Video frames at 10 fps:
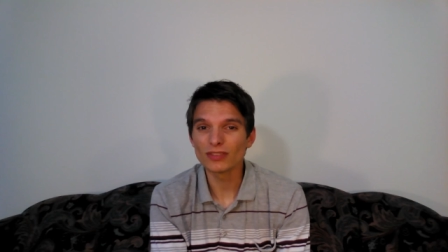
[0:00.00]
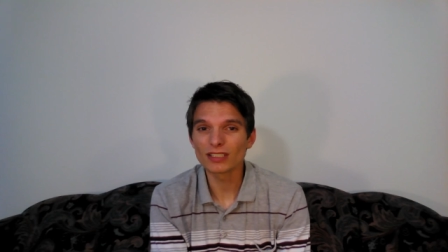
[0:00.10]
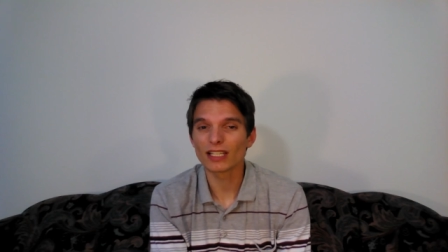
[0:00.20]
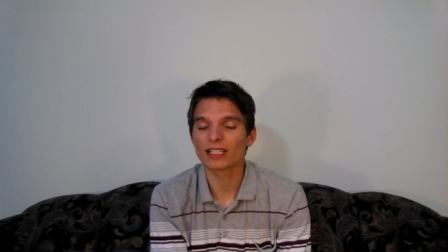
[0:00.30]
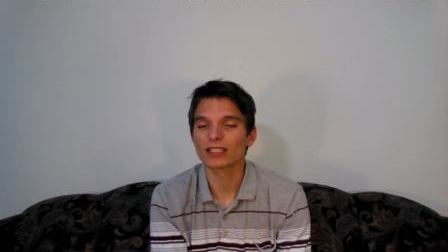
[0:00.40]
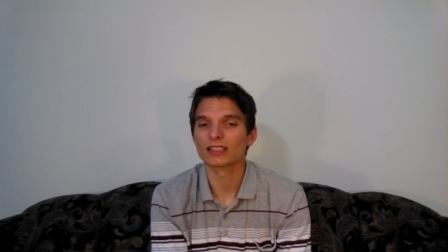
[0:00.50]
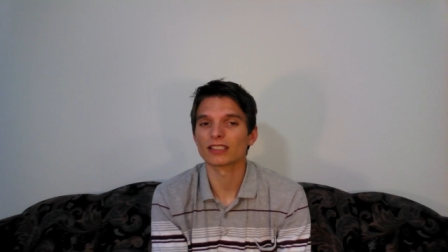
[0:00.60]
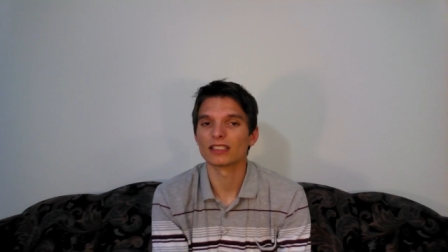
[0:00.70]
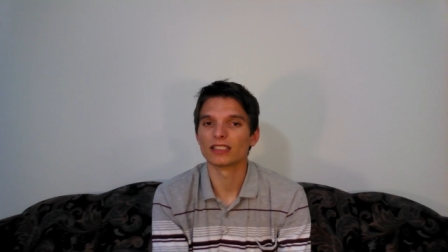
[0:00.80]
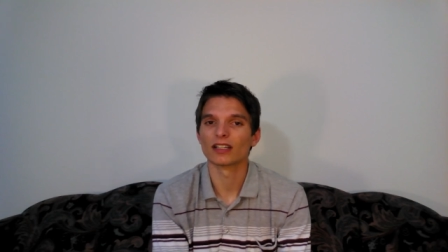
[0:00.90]
think they get this
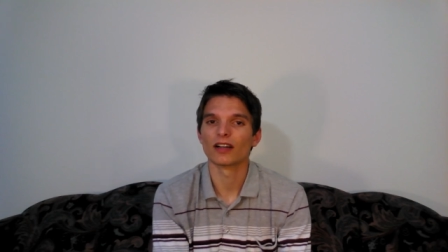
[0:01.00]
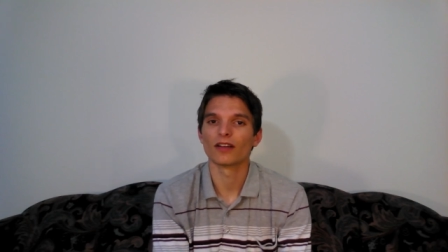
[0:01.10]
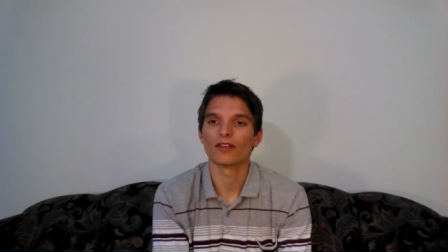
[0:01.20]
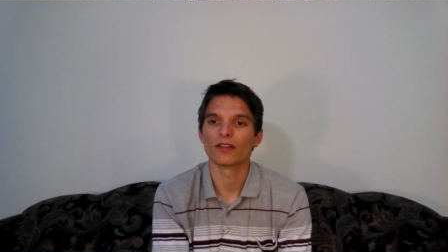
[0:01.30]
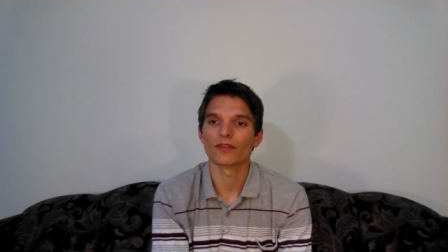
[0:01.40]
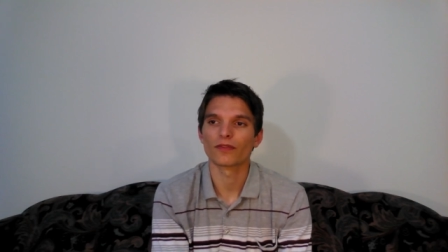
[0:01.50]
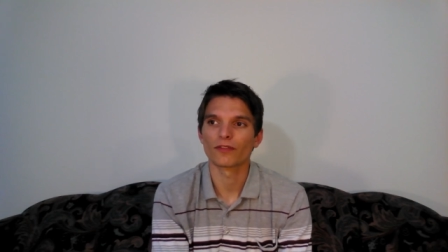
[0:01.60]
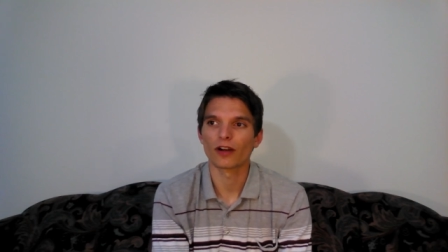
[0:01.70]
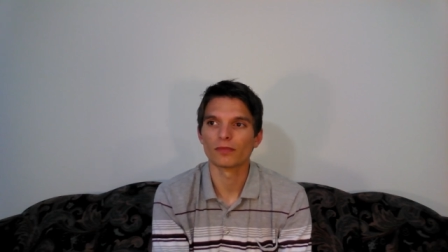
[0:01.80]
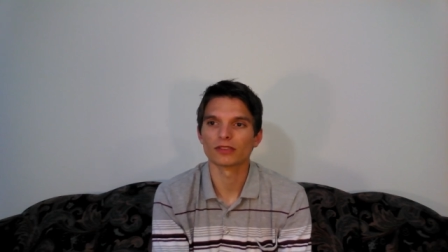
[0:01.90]
idea
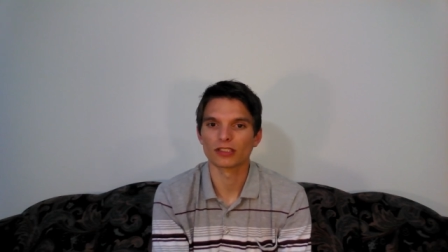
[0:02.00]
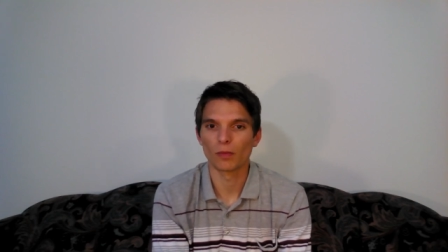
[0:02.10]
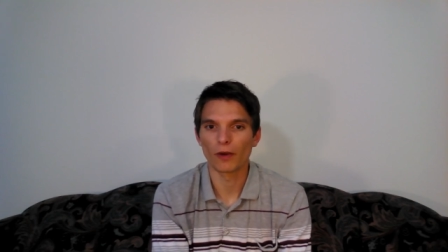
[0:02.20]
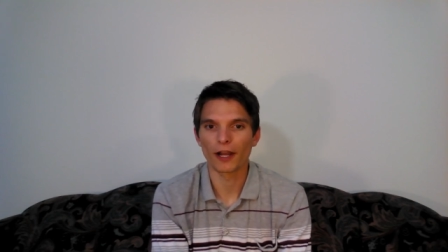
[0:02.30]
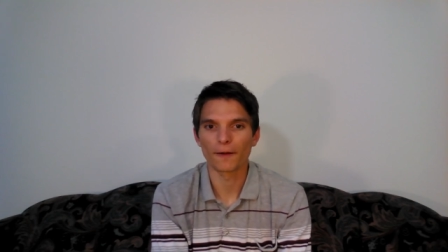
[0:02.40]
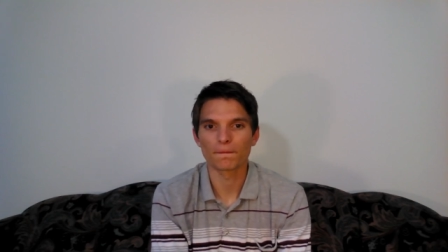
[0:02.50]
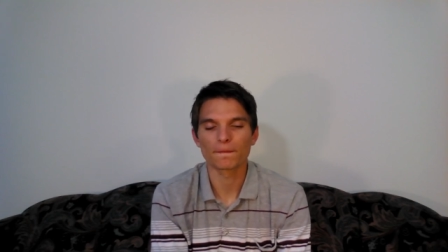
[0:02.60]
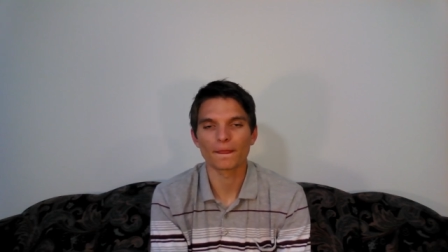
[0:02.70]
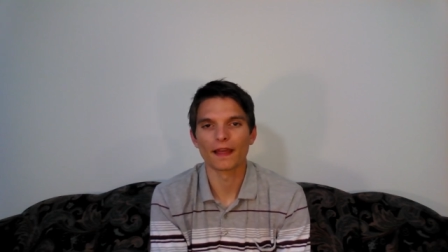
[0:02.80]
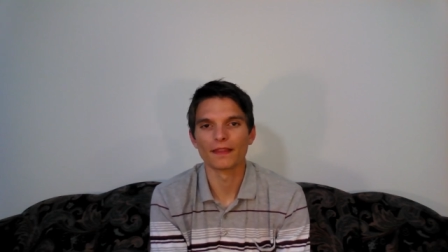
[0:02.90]
from somewhere,
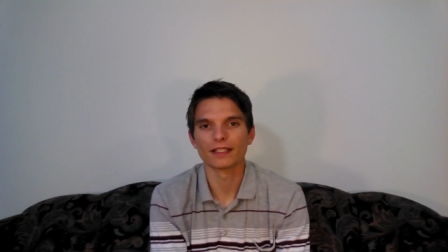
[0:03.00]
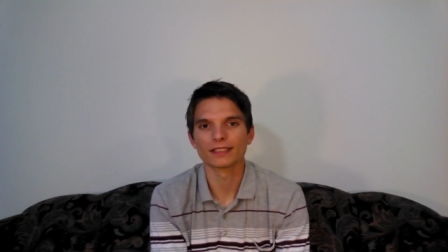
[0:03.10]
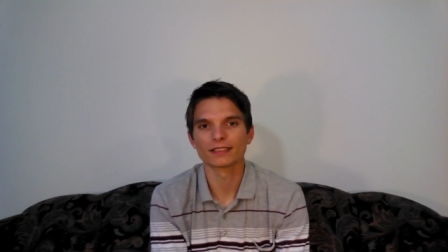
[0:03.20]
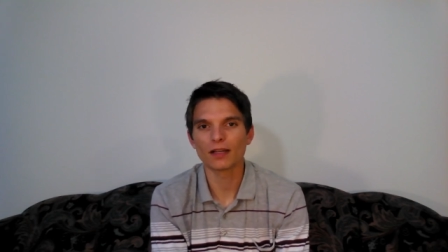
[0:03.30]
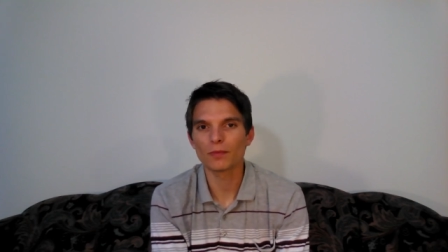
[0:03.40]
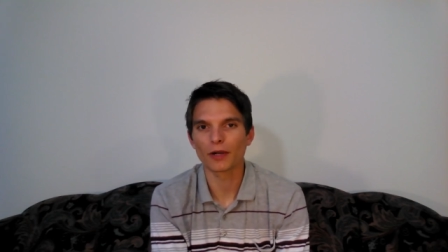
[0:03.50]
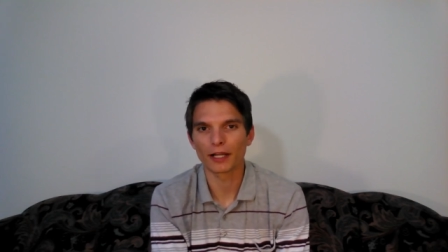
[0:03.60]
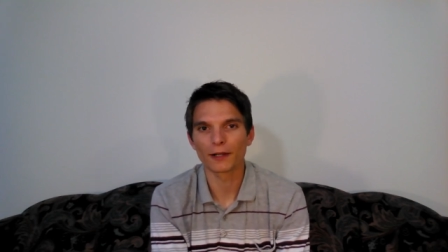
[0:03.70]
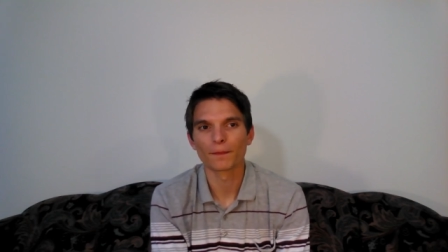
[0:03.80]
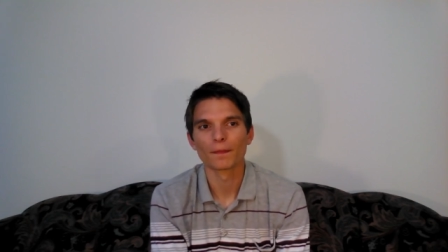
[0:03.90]
and this
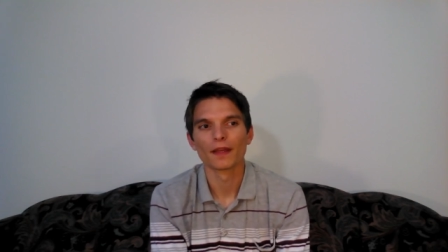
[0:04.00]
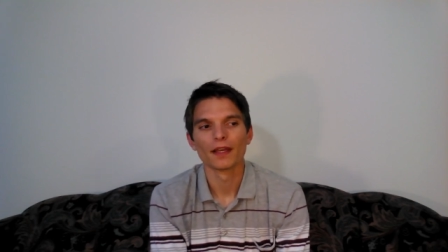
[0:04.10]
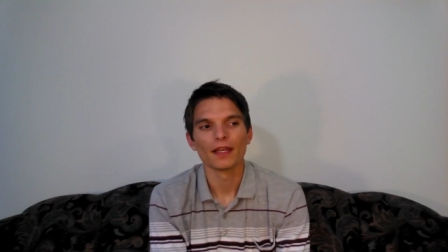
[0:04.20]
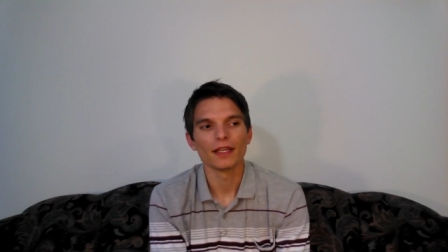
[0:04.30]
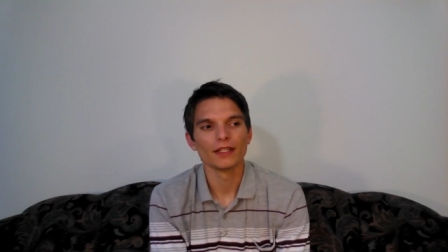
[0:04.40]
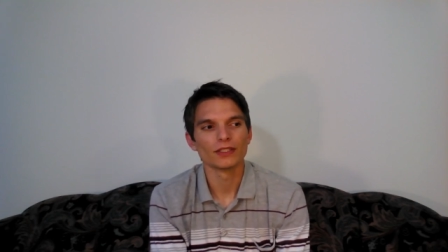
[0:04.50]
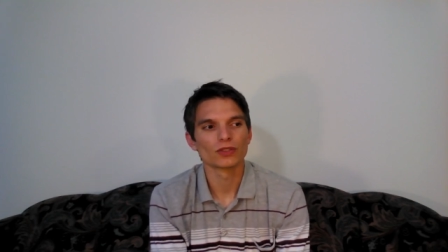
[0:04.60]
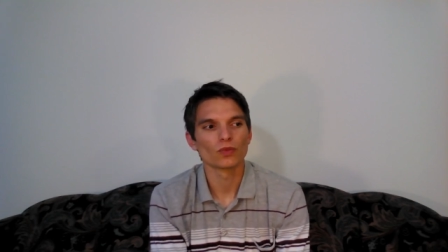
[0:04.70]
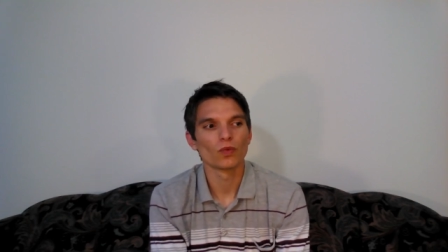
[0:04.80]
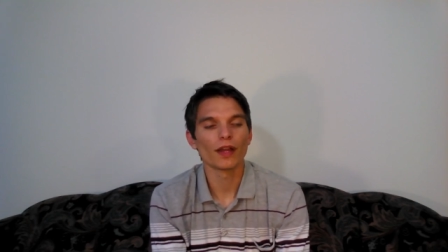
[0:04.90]
somewhere is
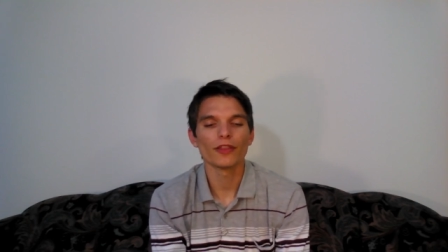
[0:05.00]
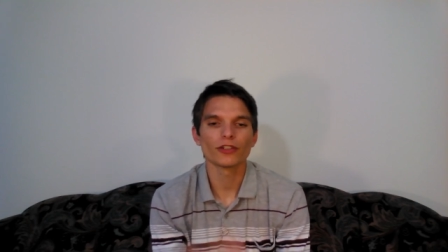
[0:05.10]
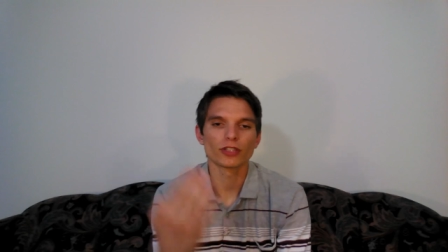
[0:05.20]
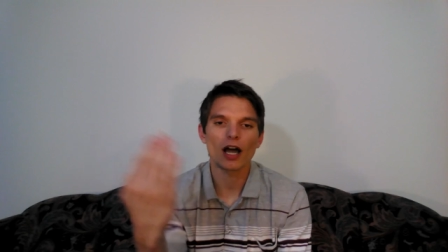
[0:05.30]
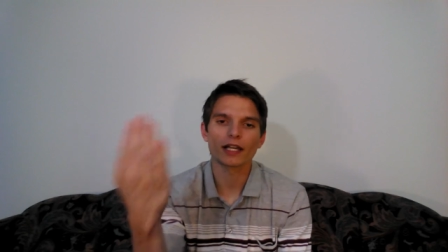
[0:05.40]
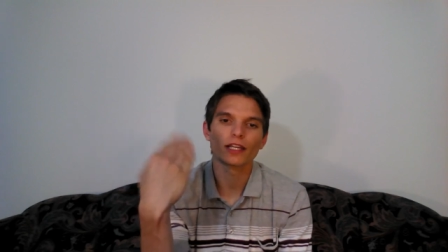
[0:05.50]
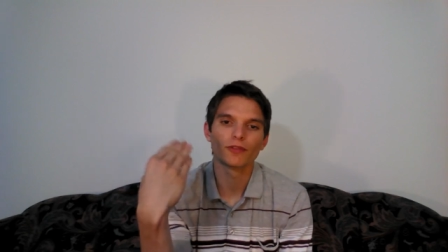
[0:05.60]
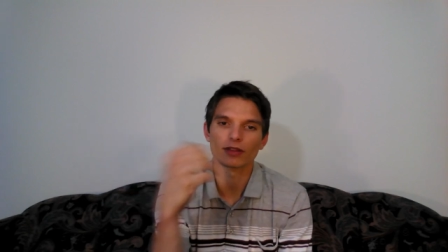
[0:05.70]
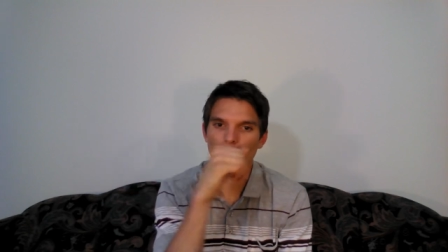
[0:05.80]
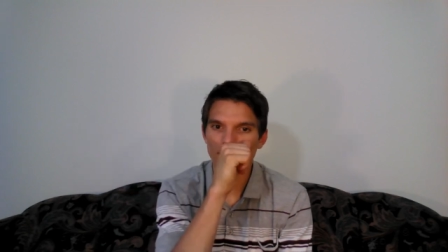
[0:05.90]
when they're talking
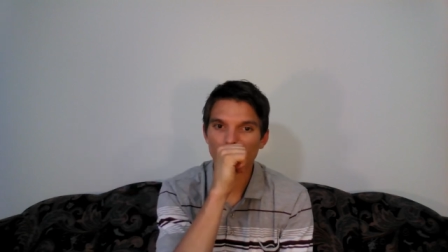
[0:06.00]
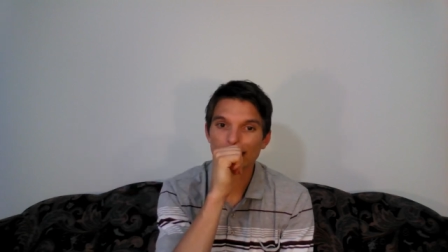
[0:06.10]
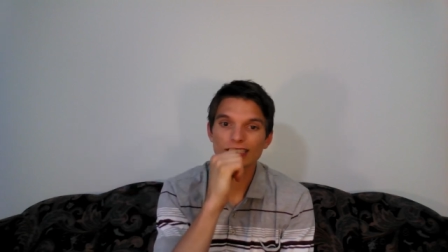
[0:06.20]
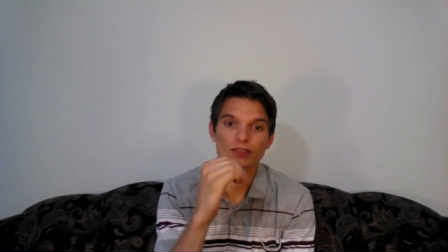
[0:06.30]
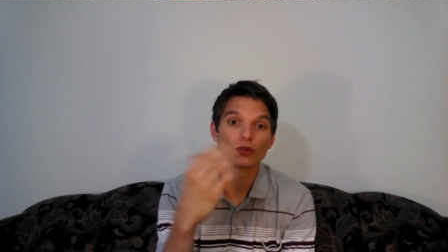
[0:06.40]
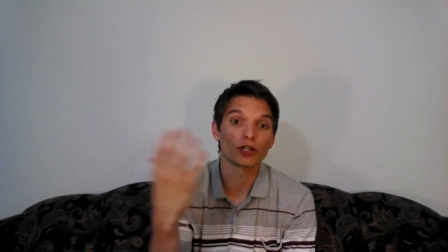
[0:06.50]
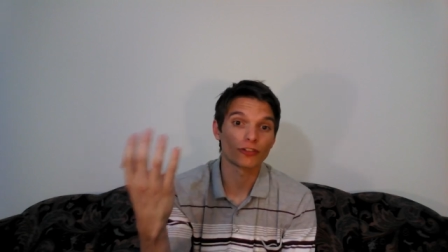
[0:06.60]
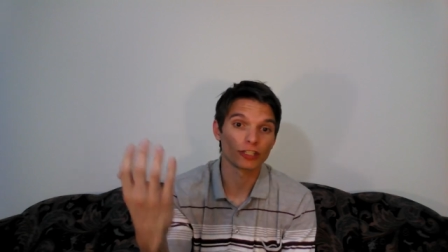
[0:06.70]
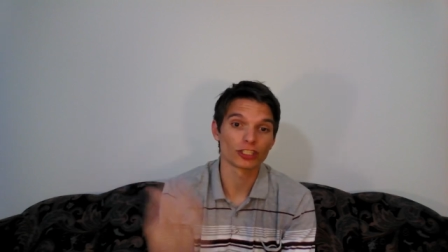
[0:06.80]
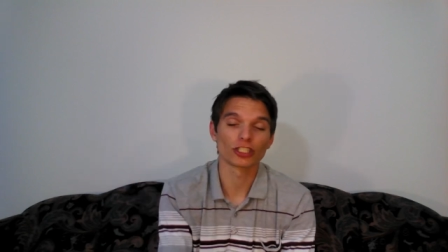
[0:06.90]
with a theist or a
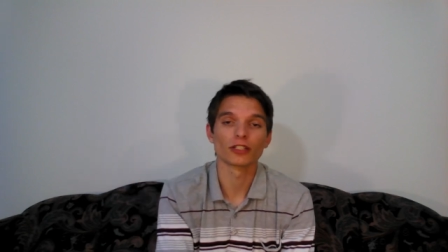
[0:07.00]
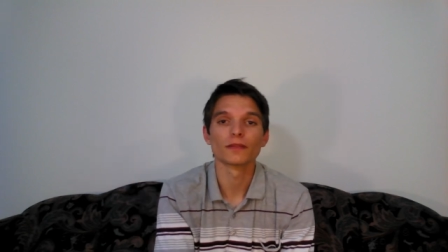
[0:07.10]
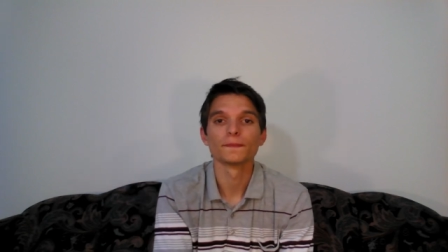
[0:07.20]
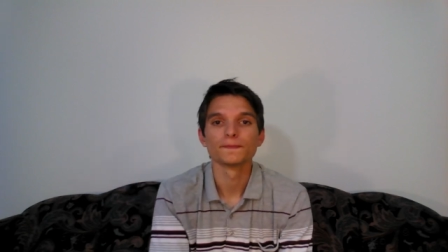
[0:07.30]
Christian,